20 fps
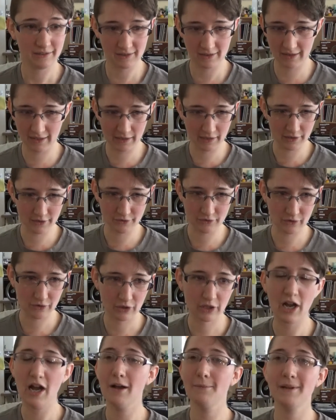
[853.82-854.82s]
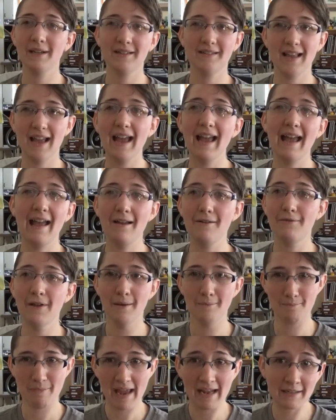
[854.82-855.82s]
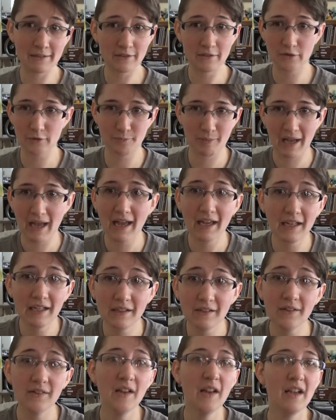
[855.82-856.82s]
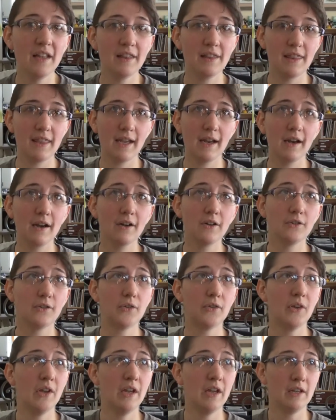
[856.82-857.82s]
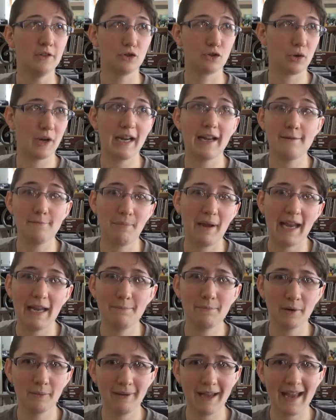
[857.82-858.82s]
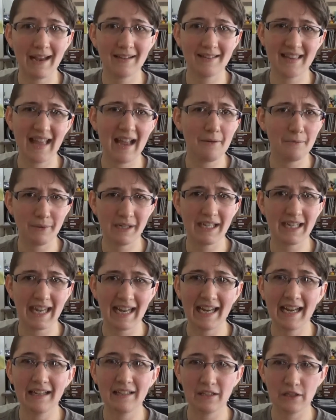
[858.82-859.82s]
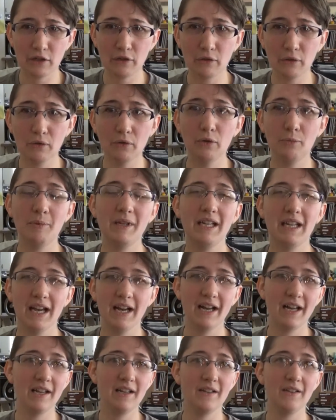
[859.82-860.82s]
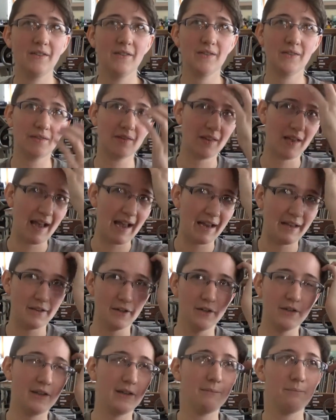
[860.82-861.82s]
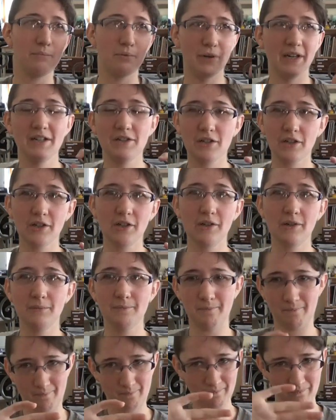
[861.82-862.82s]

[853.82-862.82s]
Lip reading: There's comics that have bent spines. There's trade paperbacks that we can't use because either the printer